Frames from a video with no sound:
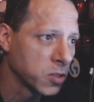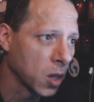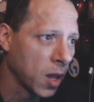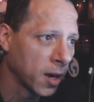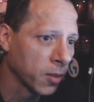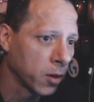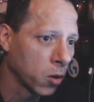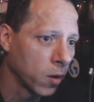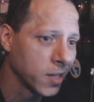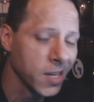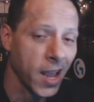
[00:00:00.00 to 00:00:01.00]
a lot of the
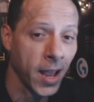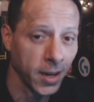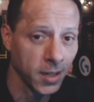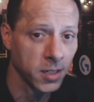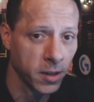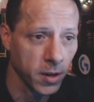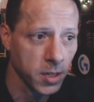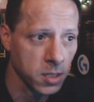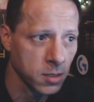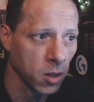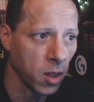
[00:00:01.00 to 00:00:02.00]
noise and it
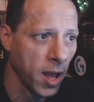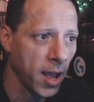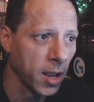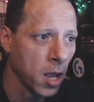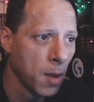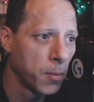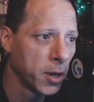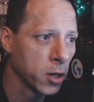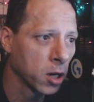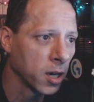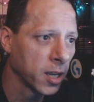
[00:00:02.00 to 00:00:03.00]
decreases the lag, but
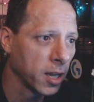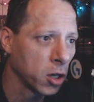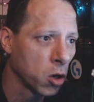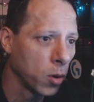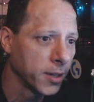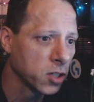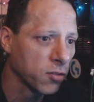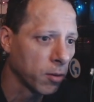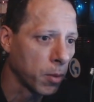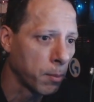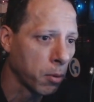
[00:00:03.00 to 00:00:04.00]
you're going to get noise
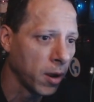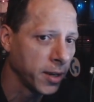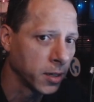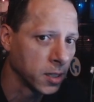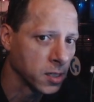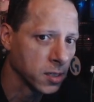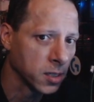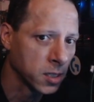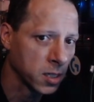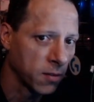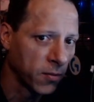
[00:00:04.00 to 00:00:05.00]
from the brightness
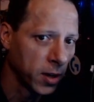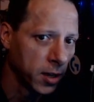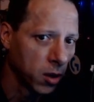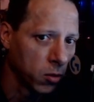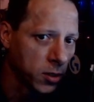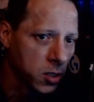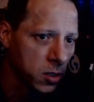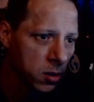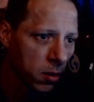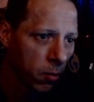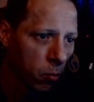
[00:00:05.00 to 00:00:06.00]
that's in the video. This
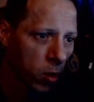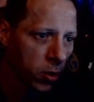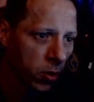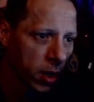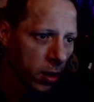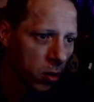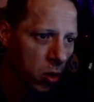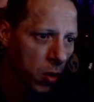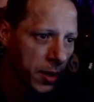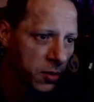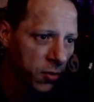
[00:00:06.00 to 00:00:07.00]
is where you get your
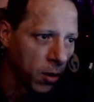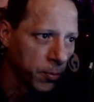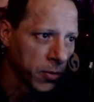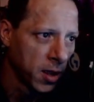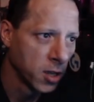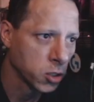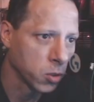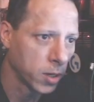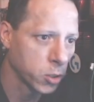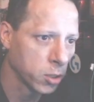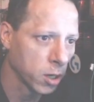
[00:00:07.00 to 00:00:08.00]
noise from. So
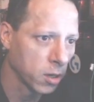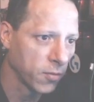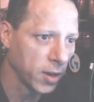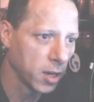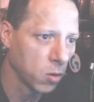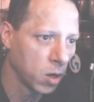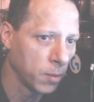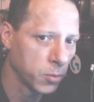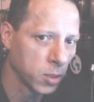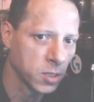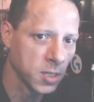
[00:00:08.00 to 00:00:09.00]
as you turn your video up,
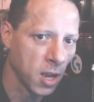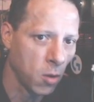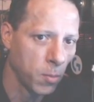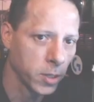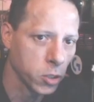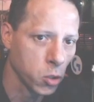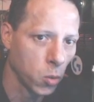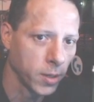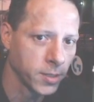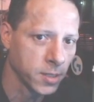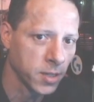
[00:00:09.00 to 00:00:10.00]
you can see how much
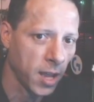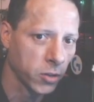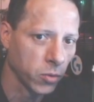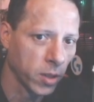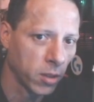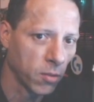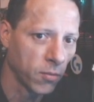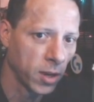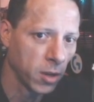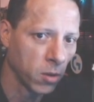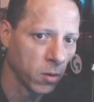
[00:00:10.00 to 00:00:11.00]
noise is actually in the
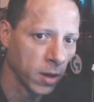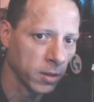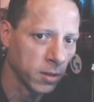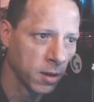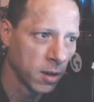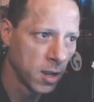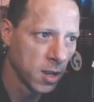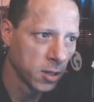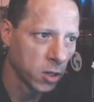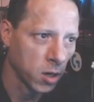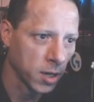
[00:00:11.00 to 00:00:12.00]
video right there.
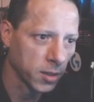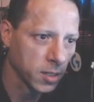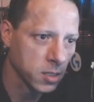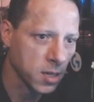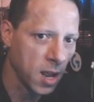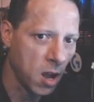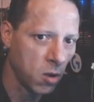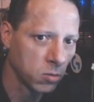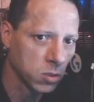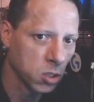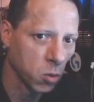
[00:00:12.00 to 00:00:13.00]
Turning this
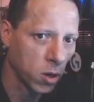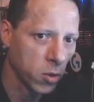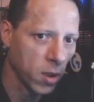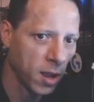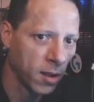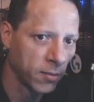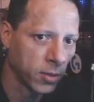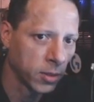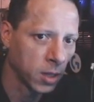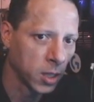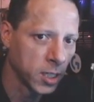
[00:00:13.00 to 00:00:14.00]
down to where you have
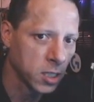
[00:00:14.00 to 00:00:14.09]
the least